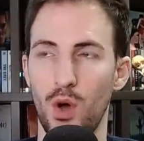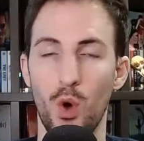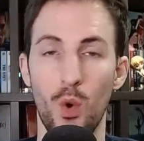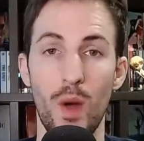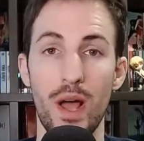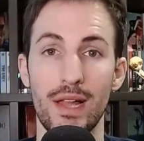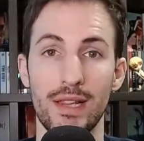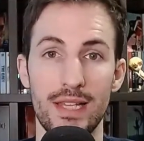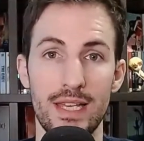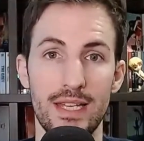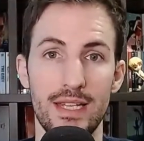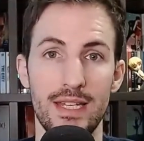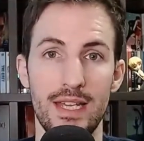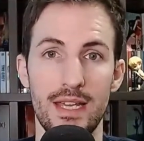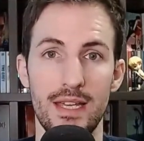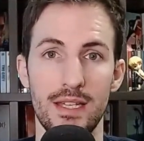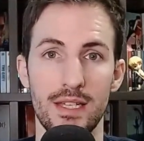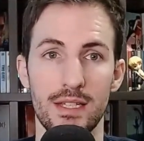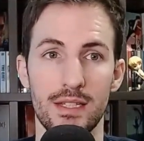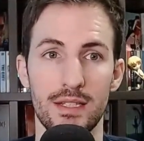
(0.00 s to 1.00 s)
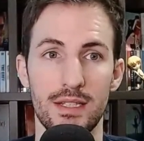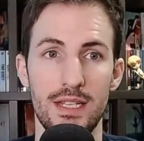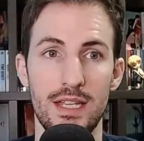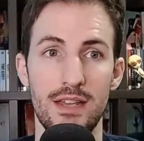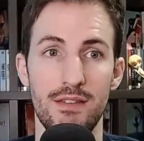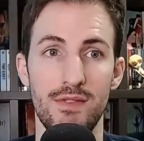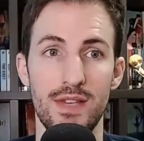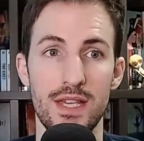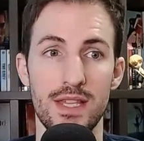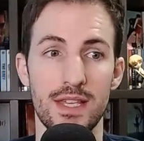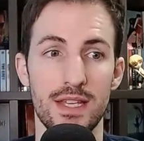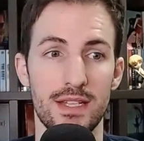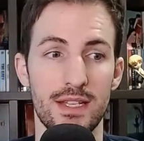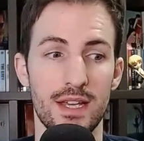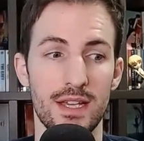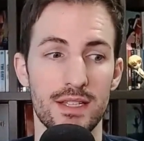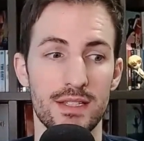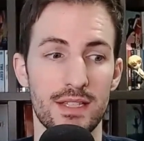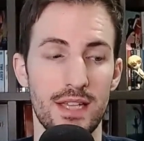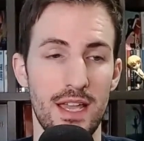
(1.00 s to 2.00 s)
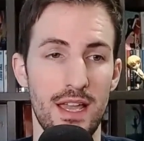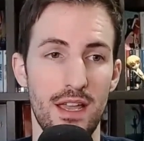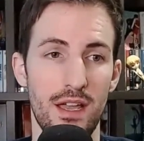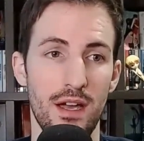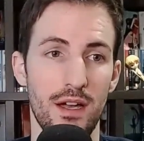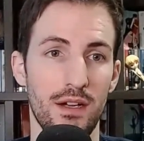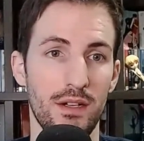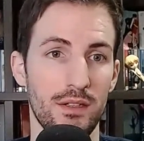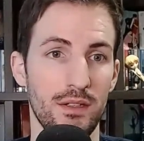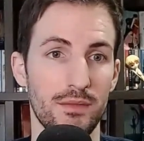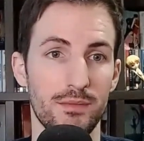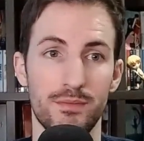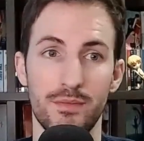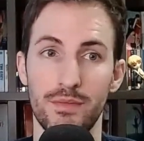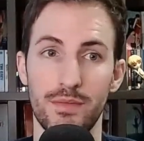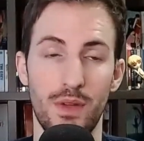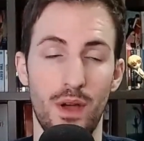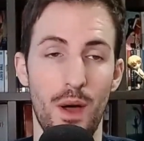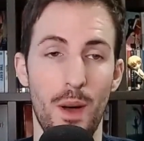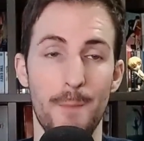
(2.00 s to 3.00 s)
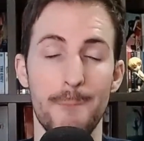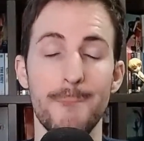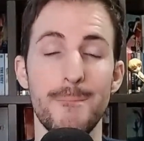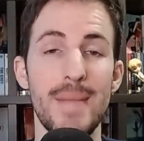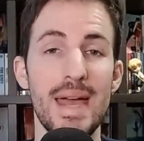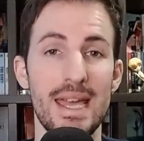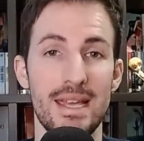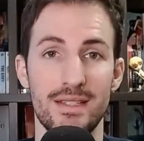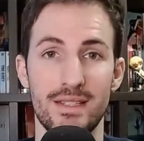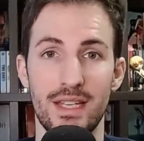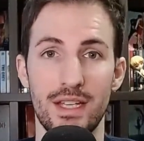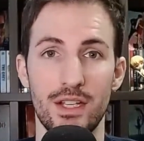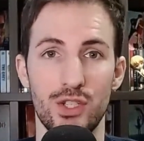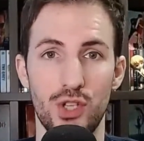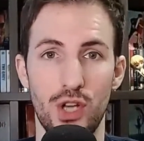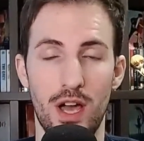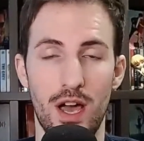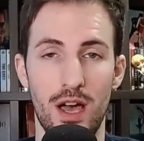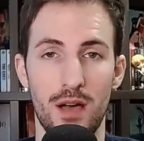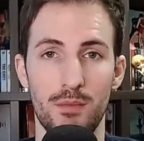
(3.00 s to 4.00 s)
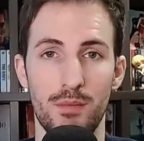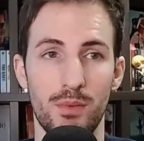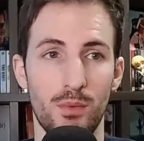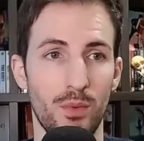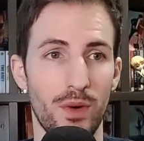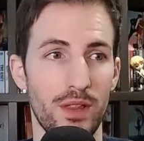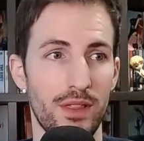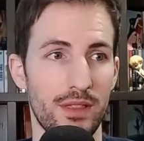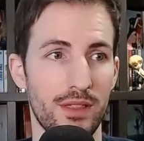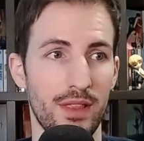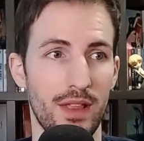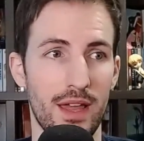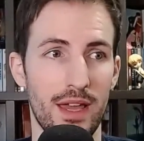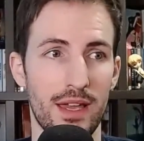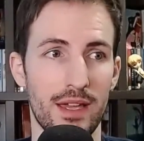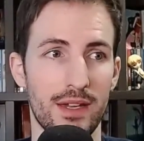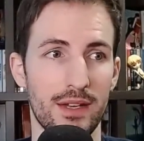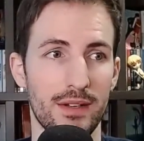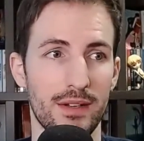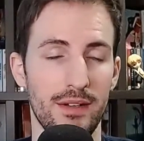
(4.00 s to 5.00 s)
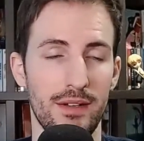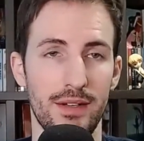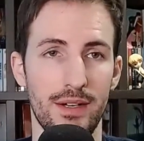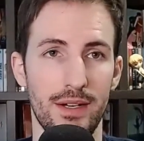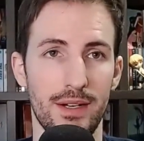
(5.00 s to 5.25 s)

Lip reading: OLED TV that does a amazing job with like